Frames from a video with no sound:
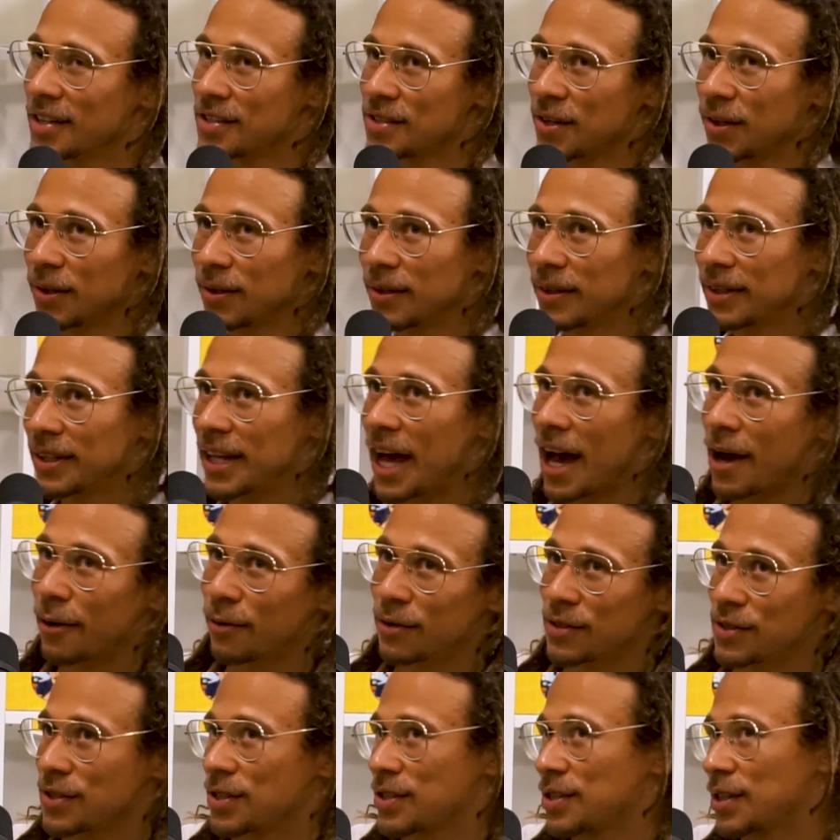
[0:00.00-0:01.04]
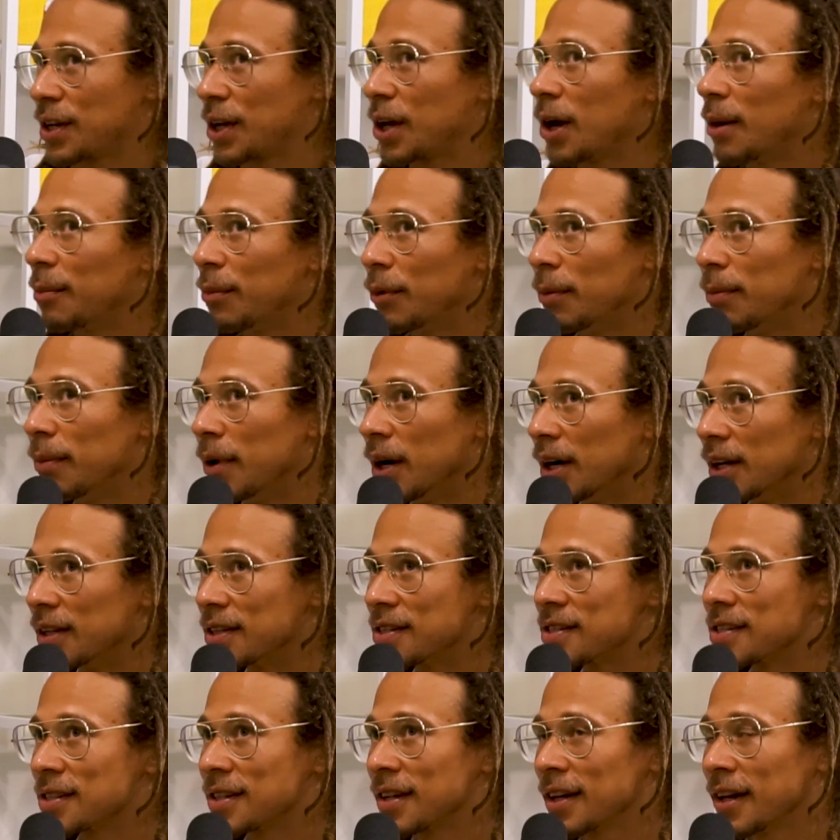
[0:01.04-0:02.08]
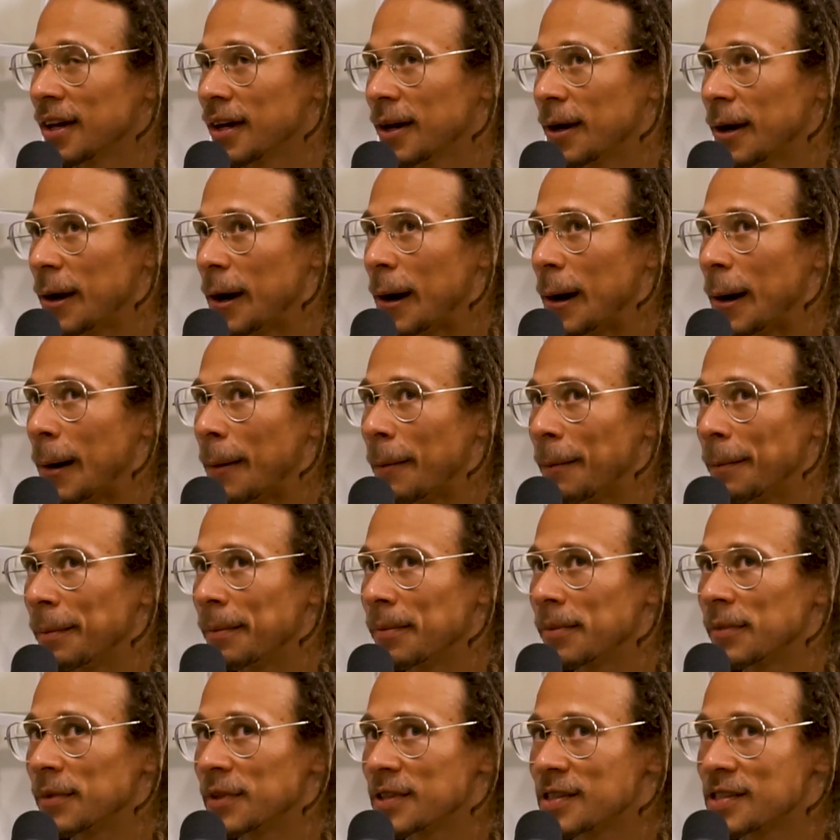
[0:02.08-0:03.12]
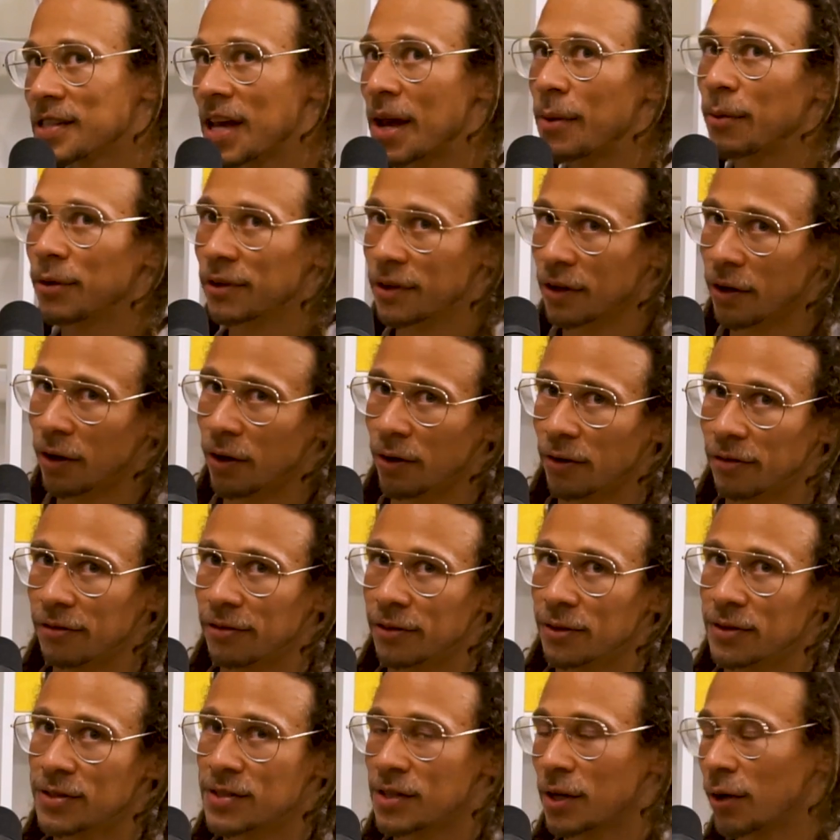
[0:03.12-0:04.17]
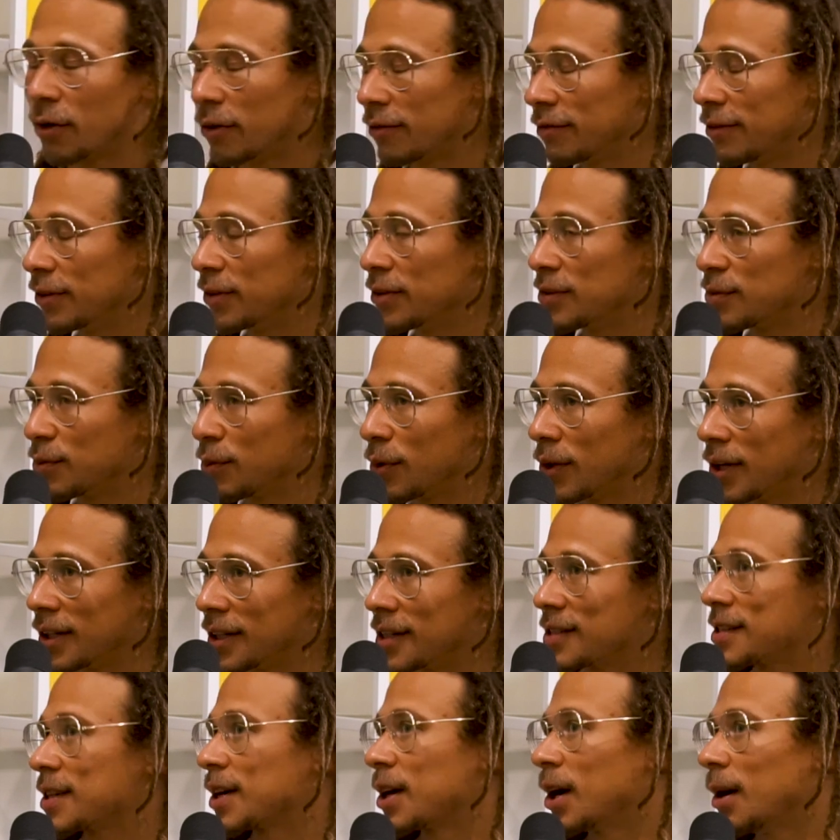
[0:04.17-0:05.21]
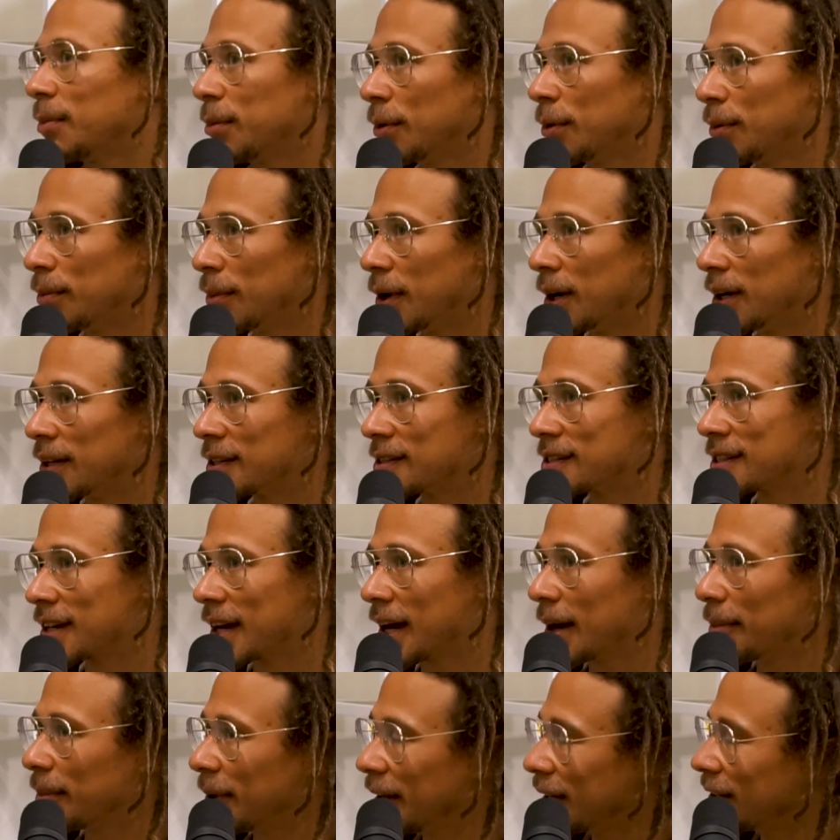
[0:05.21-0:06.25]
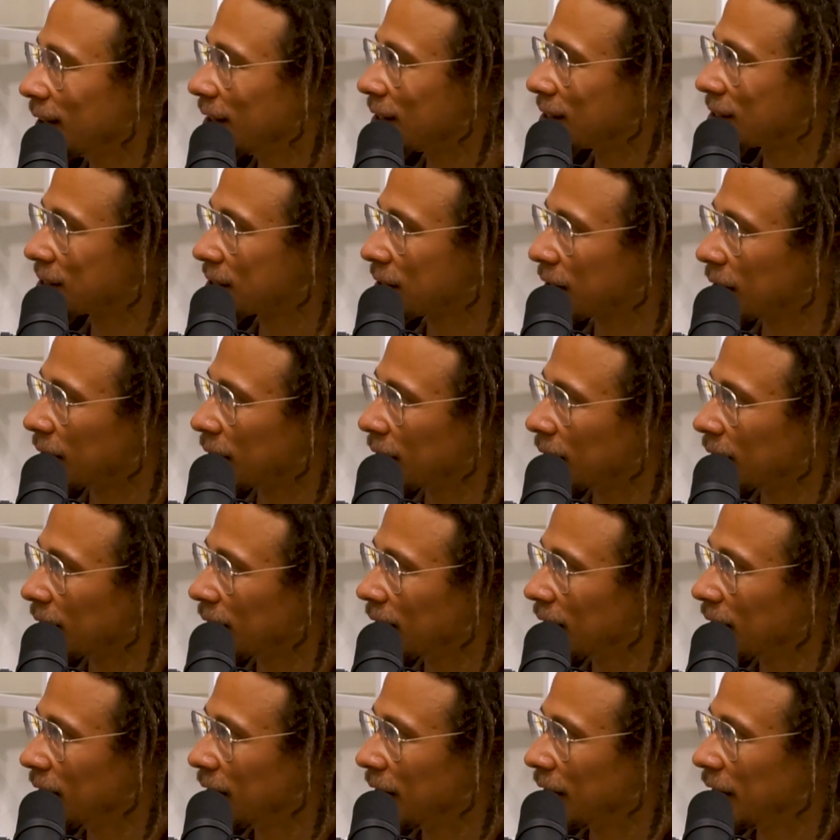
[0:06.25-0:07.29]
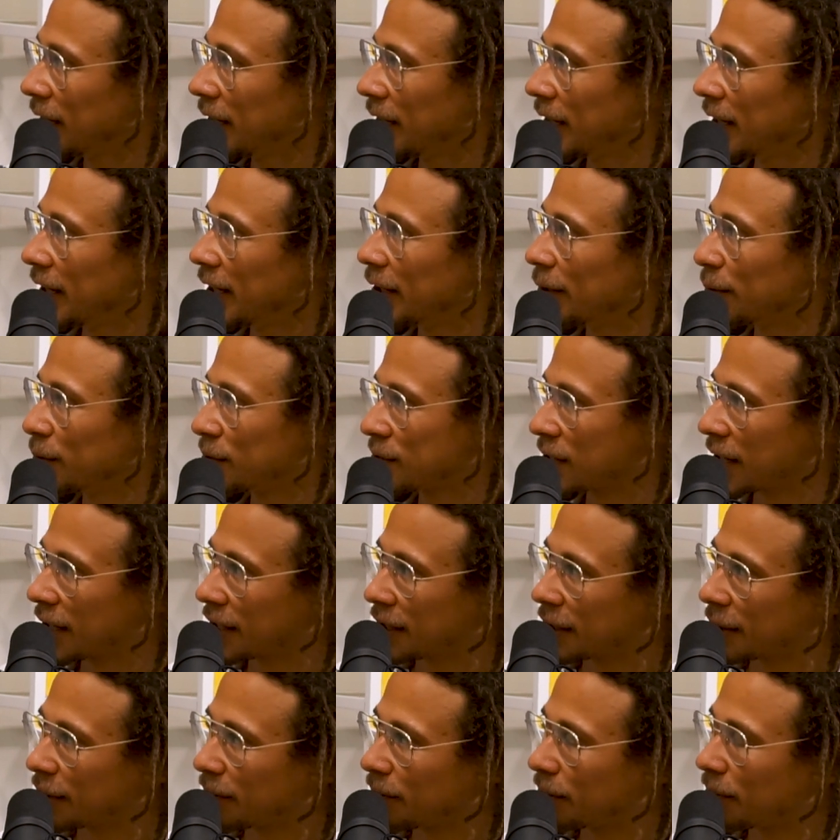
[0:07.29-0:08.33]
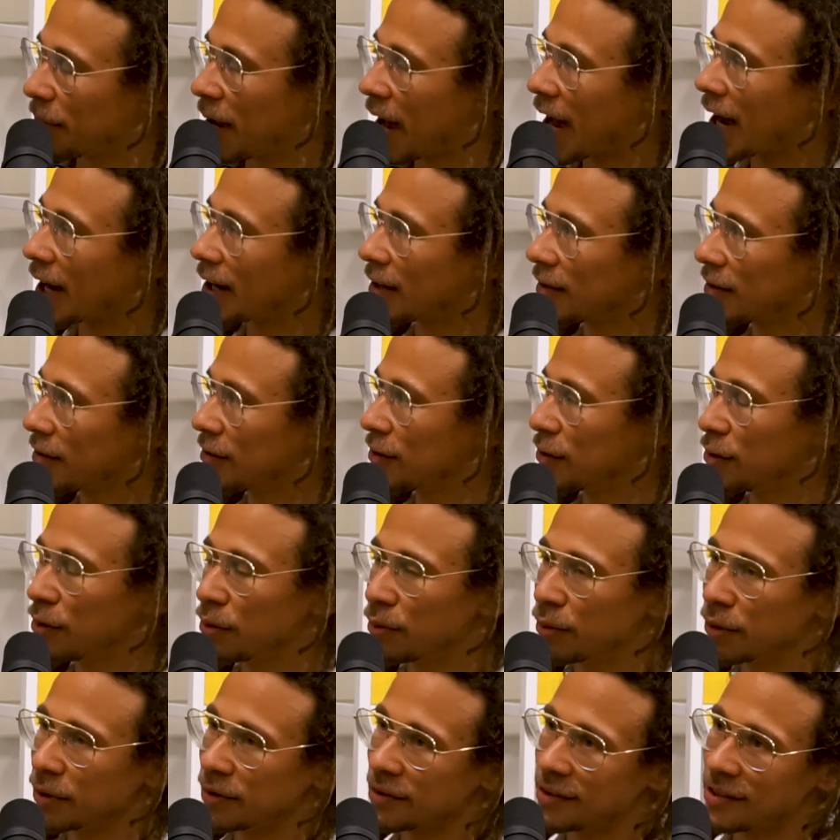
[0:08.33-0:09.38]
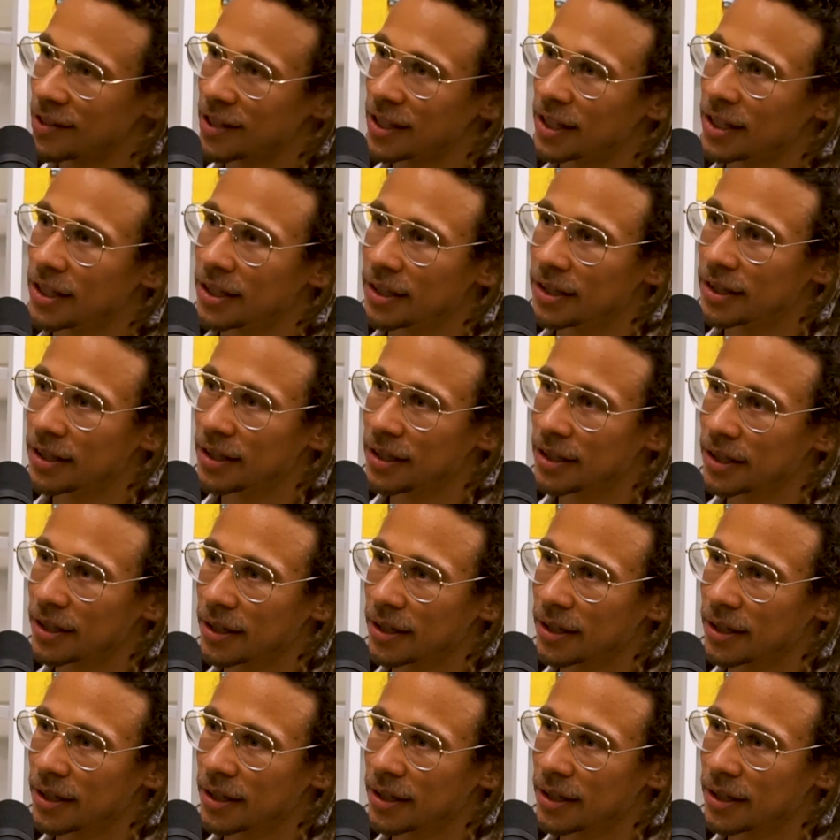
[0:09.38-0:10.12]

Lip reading: So that was just a couple months. Same with the Whole Foods. The Whole Foods one is a couple months. I made this, it was like their back to routine